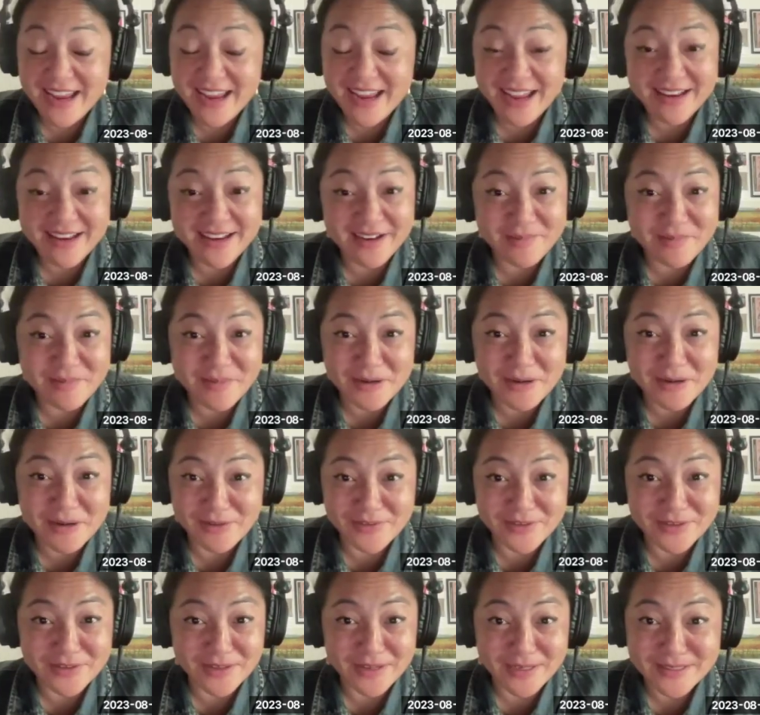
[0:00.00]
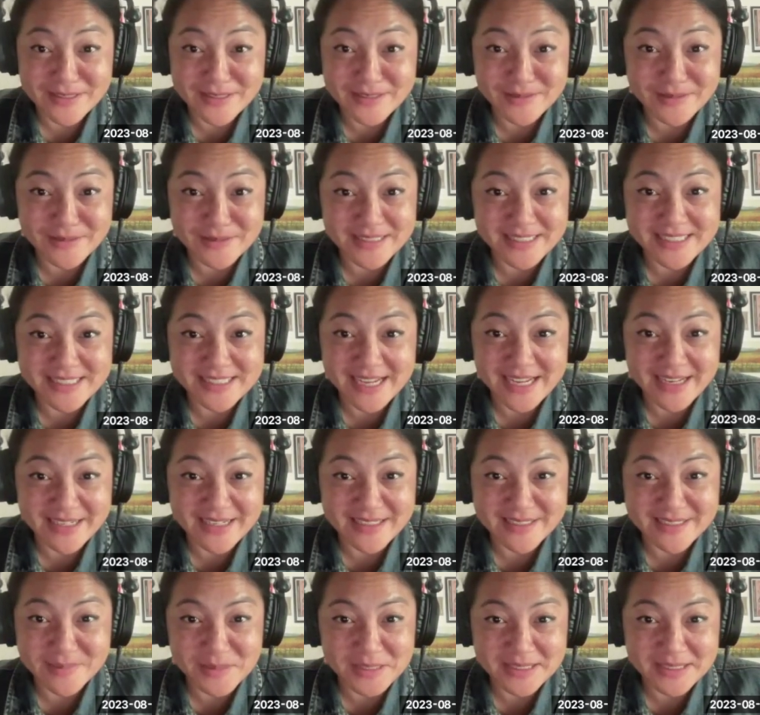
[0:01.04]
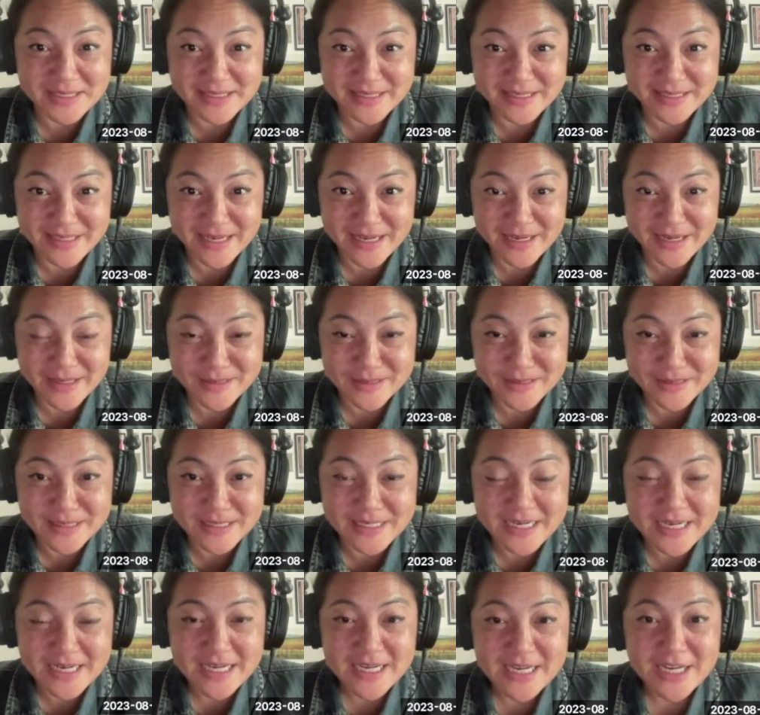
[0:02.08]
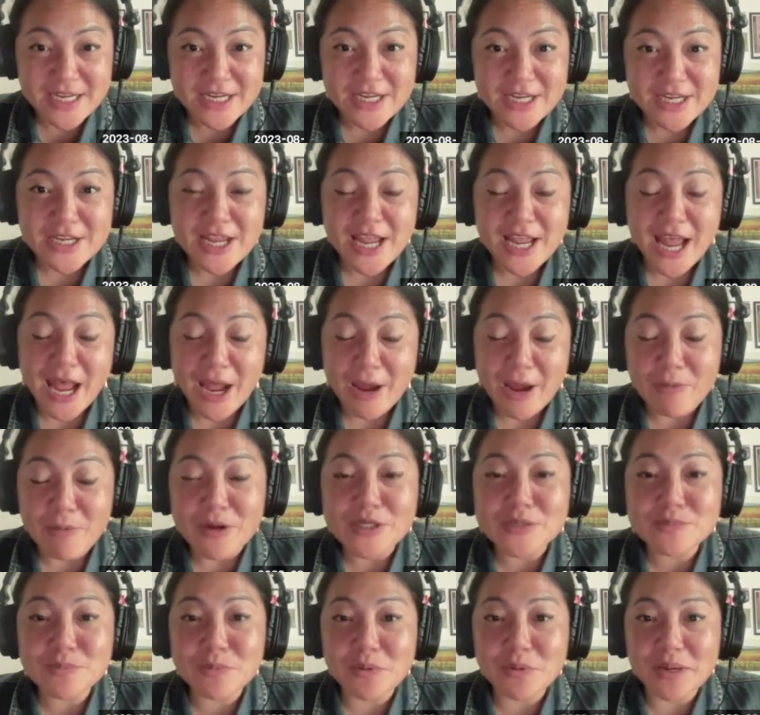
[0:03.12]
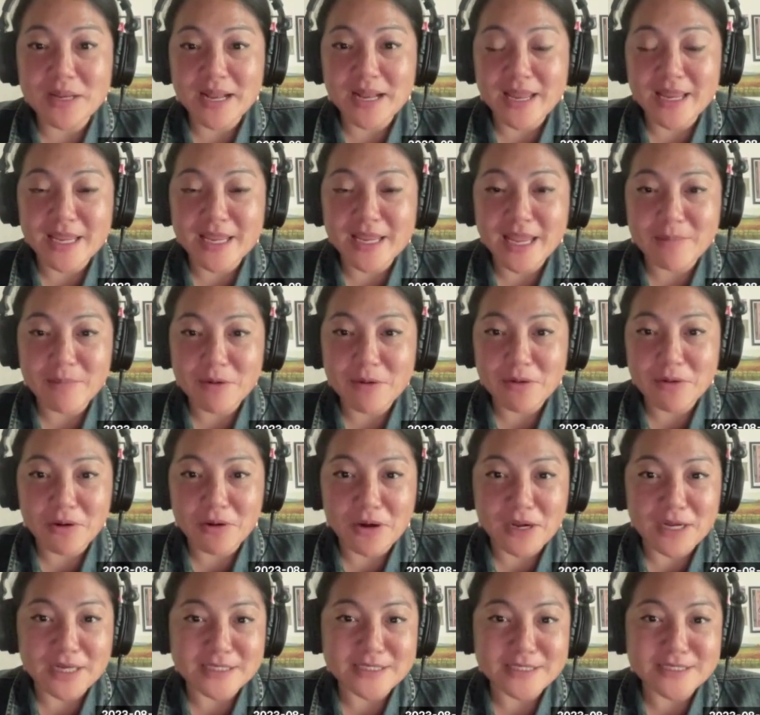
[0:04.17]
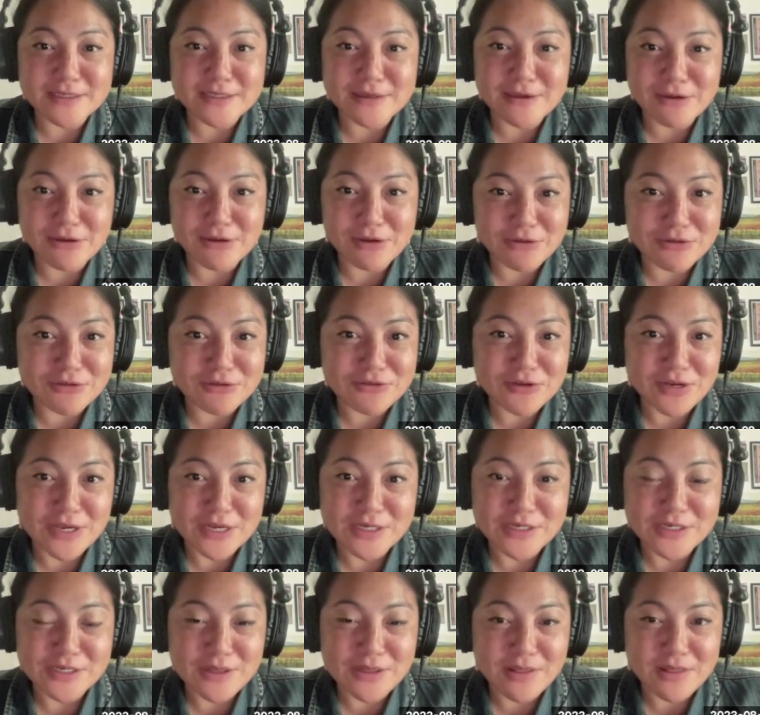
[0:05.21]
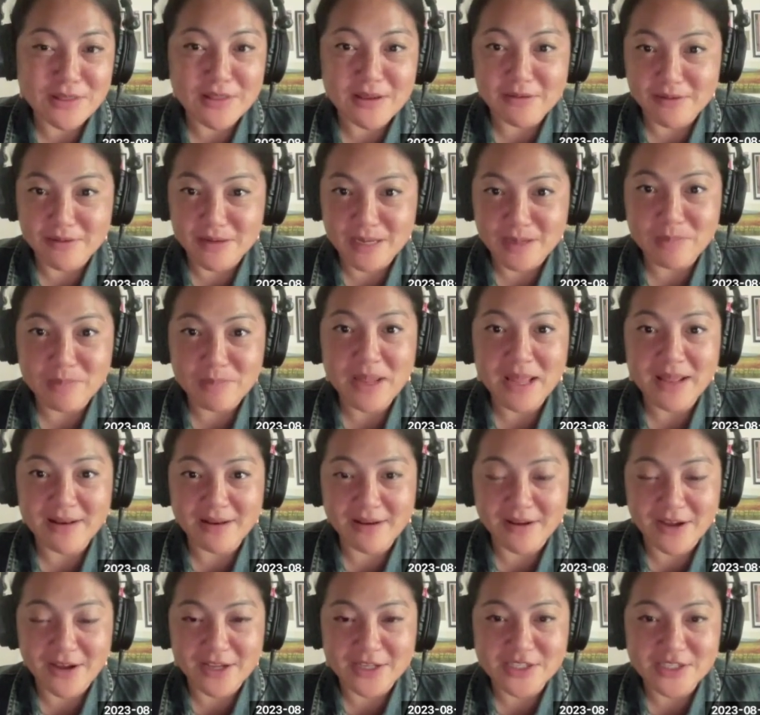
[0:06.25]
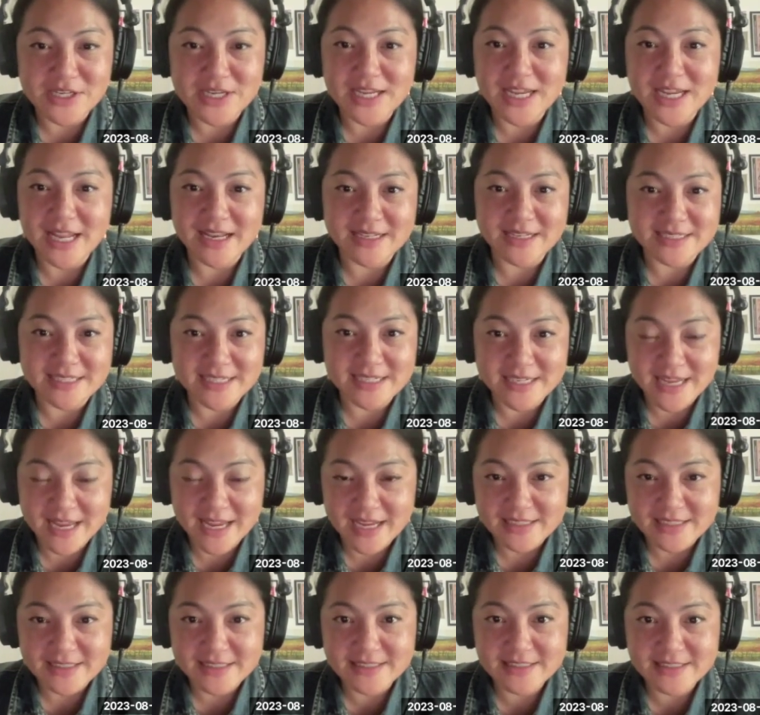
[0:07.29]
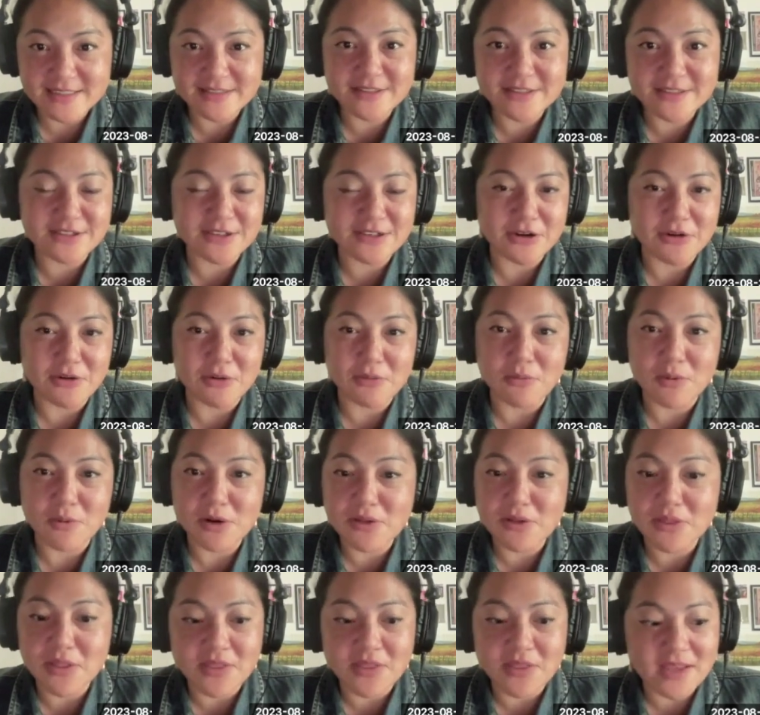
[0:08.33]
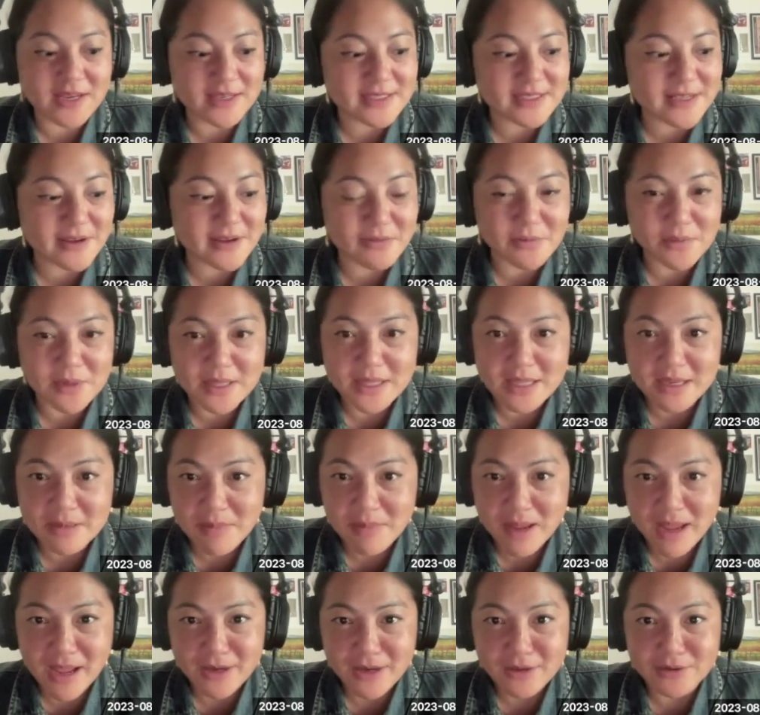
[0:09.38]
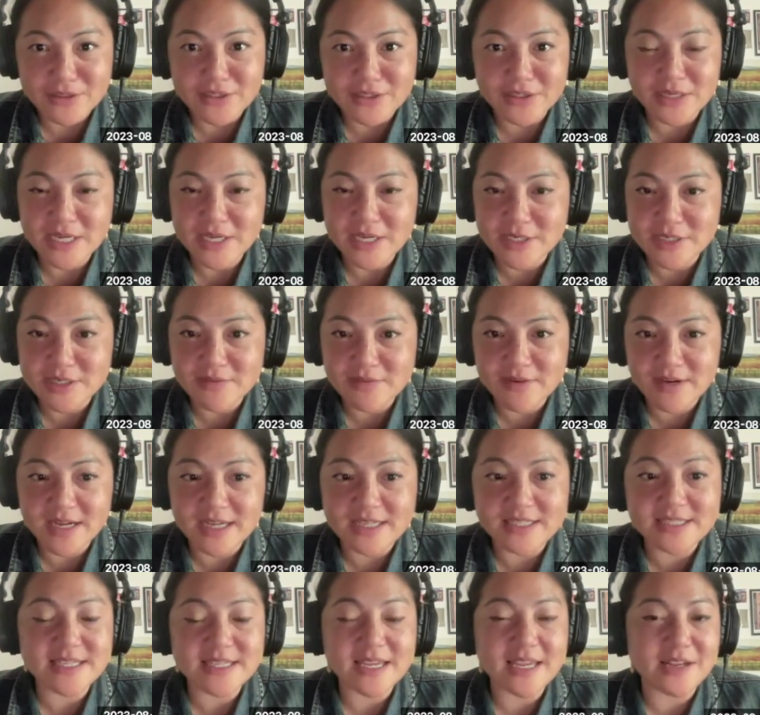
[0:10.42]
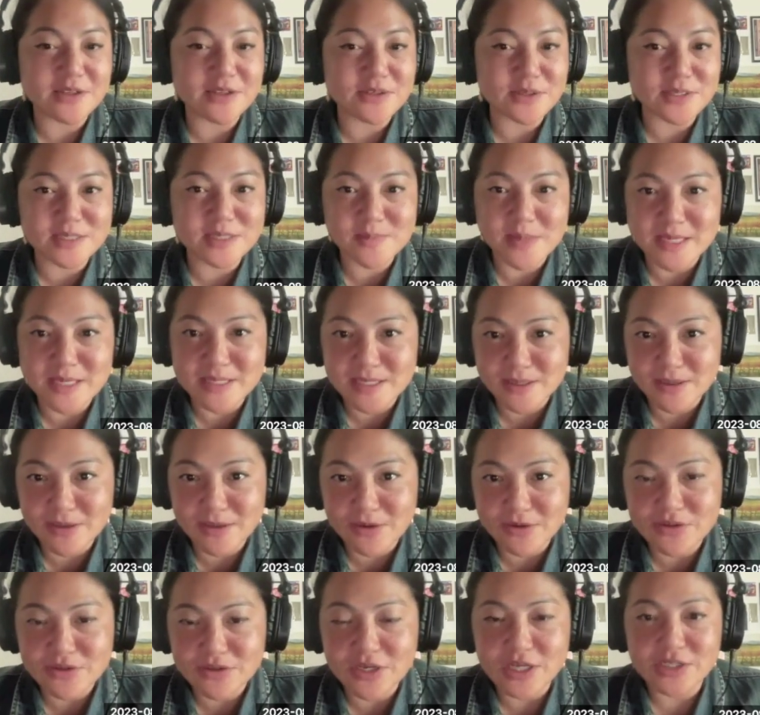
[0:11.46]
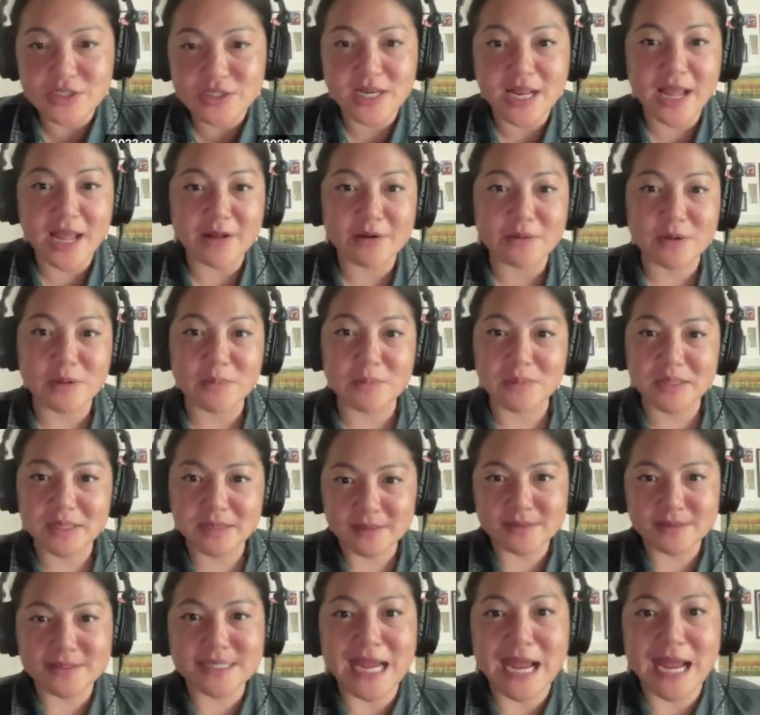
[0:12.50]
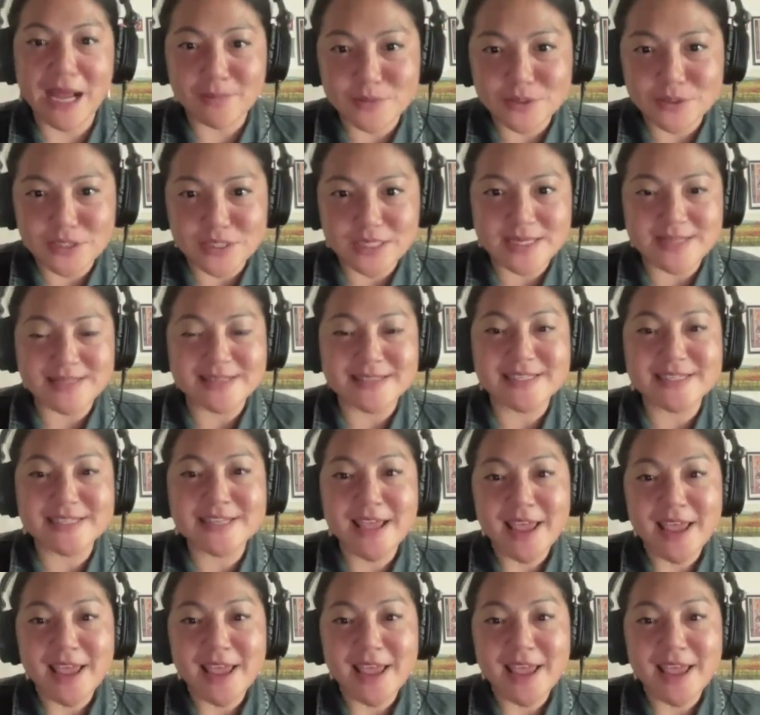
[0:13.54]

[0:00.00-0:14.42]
ended up at Harvard Law School intending to be a litigator, at which point I came across negotiation theory and pedagogy getting to yes. So what are the things that really matter to each of us? Interest-based negotiation, how do we build options